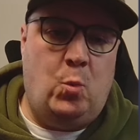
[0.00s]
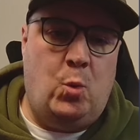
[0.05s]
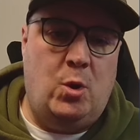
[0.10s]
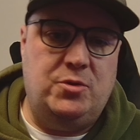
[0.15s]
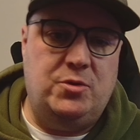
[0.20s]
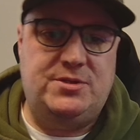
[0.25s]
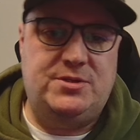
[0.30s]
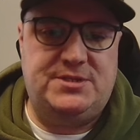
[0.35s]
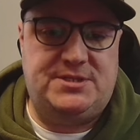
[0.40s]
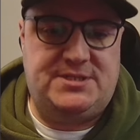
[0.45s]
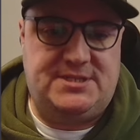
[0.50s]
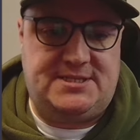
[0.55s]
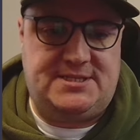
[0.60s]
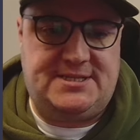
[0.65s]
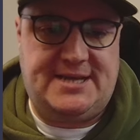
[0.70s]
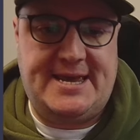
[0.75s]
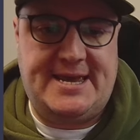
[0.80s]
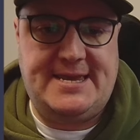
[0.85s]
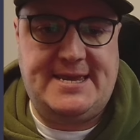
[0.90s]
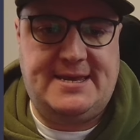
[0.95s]
want to
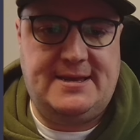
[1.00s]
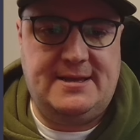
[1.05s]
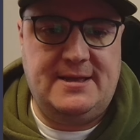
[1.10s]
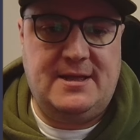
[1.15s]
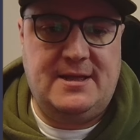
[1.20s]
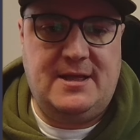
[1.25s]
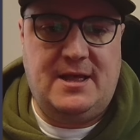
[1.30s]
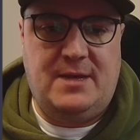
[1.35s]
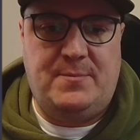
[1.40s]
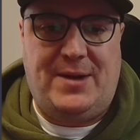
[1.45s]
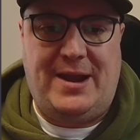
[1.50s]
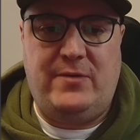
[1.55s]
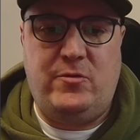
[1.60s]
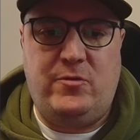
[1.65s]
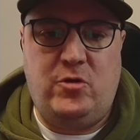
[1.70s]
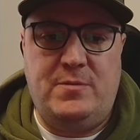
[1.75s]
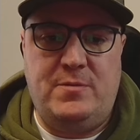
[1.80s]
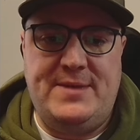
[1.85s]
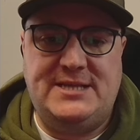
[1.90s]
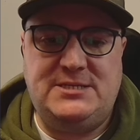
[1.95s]
take.
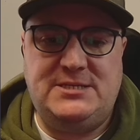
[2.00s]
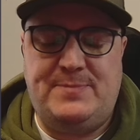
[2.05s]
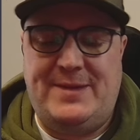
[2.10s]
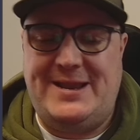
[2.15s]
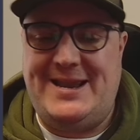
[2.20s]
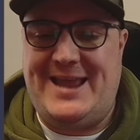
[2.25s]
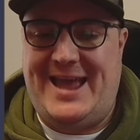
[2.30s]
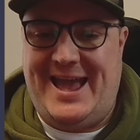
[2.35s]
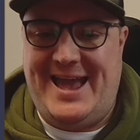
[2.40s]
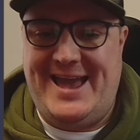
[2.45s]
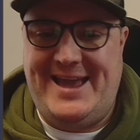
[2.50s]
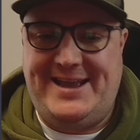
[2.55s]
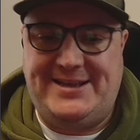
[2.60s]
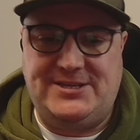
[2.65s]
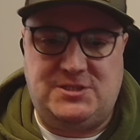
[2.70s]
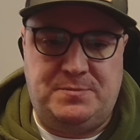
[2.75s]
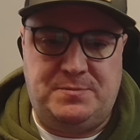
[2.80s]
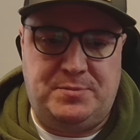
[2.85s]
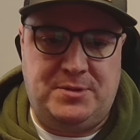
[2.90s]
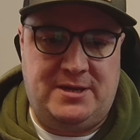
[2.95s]
Pyro may spend
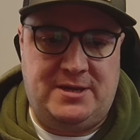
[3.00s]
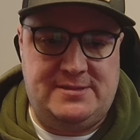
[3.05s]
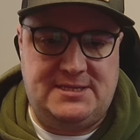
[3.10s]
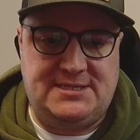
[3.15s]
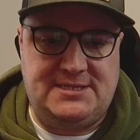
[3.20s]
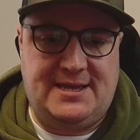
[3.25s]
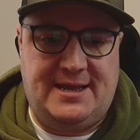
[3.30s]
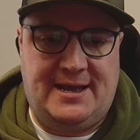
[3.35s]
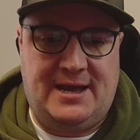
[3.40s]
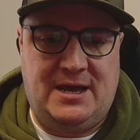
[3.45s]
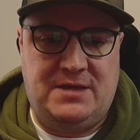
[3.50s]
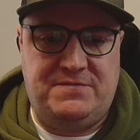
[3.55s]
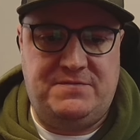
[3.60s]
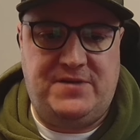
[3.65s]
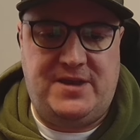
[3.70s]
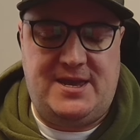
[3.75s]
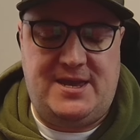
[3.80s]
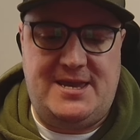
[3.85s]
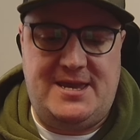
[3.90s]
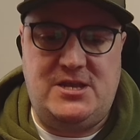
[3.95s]
X to play this card.
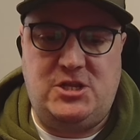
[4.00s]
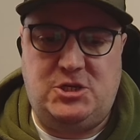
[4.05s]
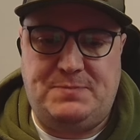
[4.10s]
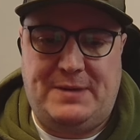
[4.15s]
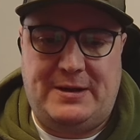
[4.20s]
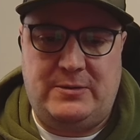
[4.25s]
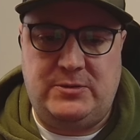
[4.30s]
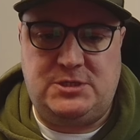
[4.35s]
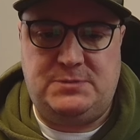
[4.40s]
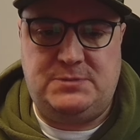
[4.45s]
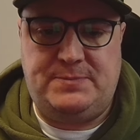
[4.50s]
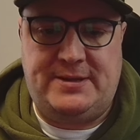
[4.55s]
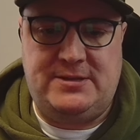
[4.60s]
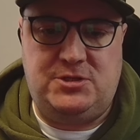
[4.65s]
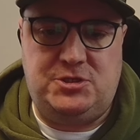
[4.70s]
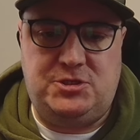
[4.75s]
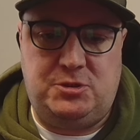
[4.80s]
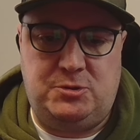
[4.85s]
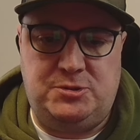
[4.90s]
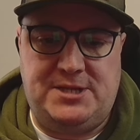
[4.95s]
For each power
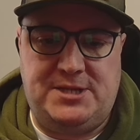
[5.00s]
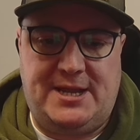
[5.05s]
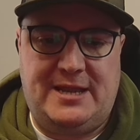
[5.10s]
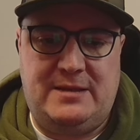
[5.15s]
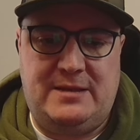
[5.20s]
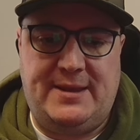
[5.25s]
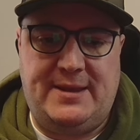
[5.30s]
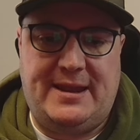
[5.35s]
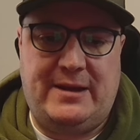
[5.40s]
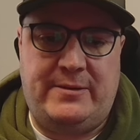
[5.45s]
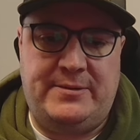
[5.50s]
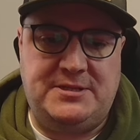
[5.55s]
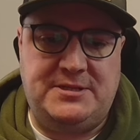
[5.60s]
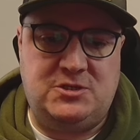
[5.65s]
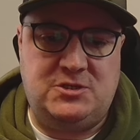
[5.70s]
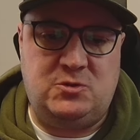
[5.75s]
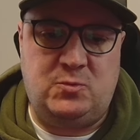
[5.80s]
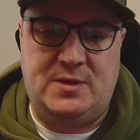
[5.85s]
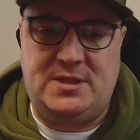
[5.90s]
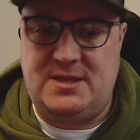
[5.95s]
spent, choose an enemy
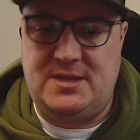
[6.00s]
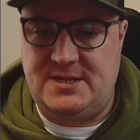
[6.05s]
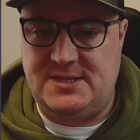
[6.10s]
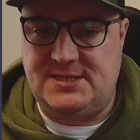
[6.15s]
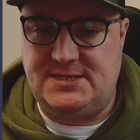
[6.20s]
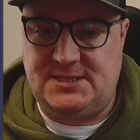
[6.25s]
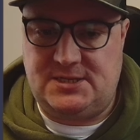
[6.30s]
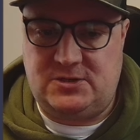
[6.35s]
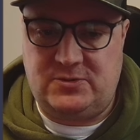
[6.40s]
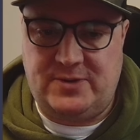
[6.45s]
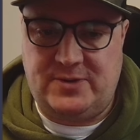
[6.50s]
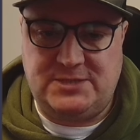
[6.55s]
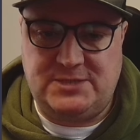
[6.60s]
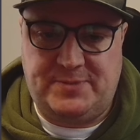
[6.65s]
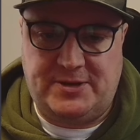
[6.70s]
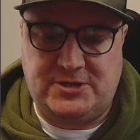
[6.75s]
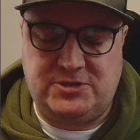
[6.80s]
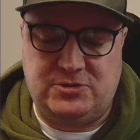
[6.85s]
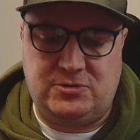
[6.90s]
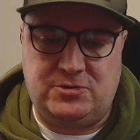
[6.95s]
character with the Incinerate
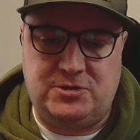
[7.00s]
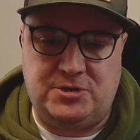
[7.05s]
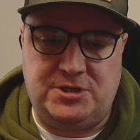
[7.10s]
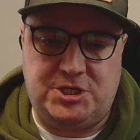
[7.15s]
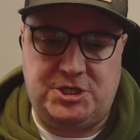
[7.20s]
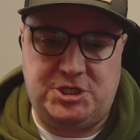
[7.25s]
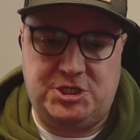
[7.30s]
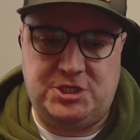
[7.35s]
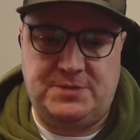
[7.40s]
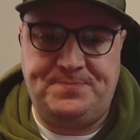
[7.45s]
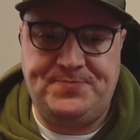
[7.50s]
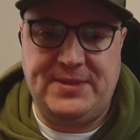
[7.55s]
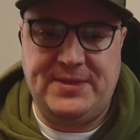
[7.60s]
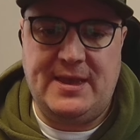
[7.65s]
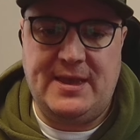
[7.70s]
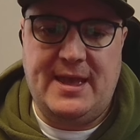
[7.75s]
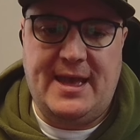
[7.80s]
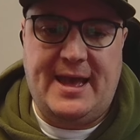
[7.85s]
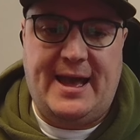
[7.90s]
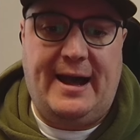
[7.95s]
special condition
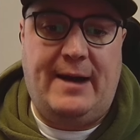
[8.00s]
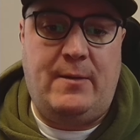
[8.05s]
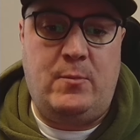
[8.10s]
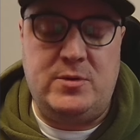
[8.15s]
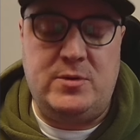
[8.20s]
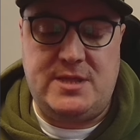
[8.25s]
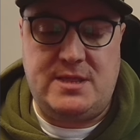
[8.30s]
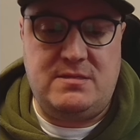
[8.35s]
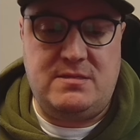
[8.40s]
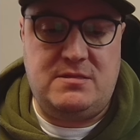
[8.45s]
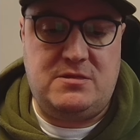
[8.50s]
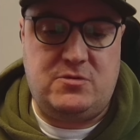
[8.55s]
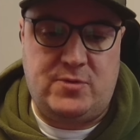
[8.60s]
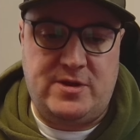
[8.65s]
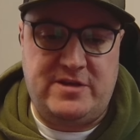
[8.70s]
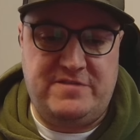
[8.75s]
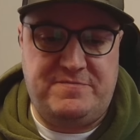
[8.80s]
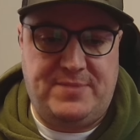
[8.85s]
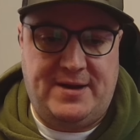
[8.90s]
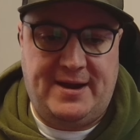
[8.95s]
and within
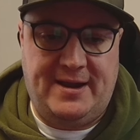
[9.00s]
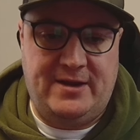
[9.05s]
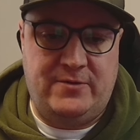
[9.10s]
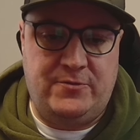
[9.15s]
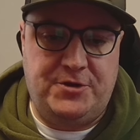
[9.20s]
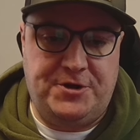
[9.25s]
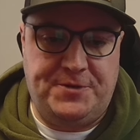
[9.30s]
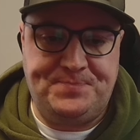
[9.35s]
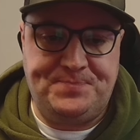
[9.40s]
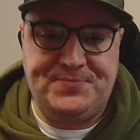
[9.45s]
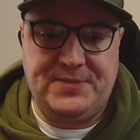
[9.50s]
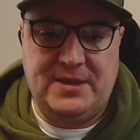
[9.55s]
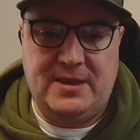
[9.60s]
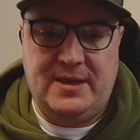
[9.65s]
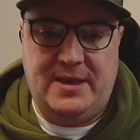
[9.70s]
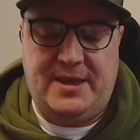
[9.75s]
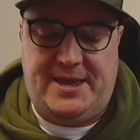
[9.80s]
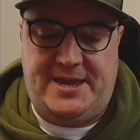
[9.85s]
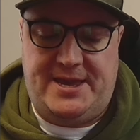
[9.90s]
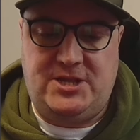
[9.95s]
3 of Pyro.
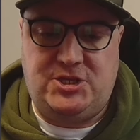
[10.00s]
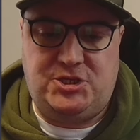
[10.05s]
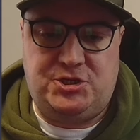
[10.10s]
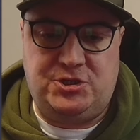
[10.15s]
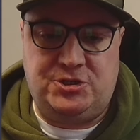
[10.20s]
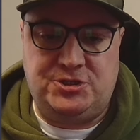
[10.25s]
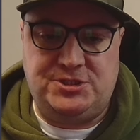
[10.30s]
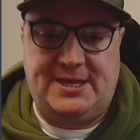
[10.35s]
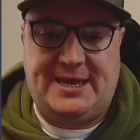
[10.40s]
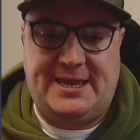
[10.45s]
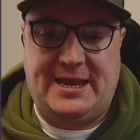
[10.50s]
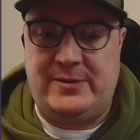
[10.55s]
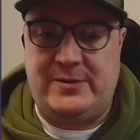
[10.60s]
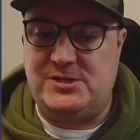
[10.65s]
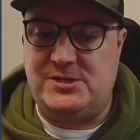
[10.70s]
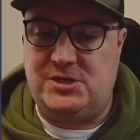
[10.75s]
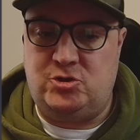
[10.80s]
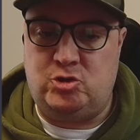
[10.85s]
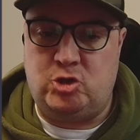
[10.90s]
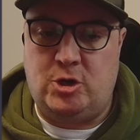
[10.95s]
Each chosen
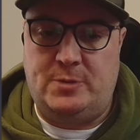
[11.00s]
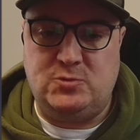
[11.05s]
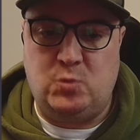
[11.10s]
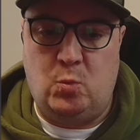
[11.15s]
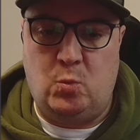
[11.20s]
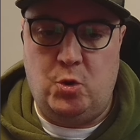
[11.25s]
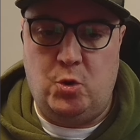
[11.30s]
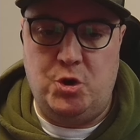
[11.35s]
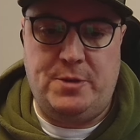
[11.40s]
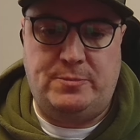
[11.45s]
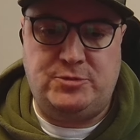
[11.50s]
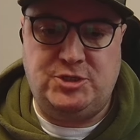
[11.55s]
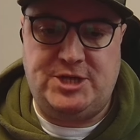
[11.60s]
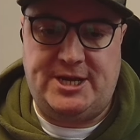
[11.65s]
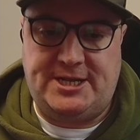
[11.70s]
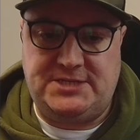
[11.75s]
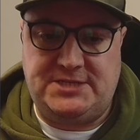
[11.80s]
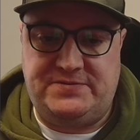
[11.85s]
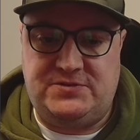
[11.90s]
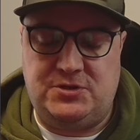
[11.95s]
character drops 1
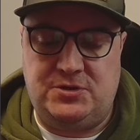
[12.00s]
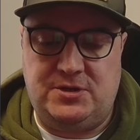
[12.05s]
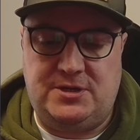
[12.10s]
objective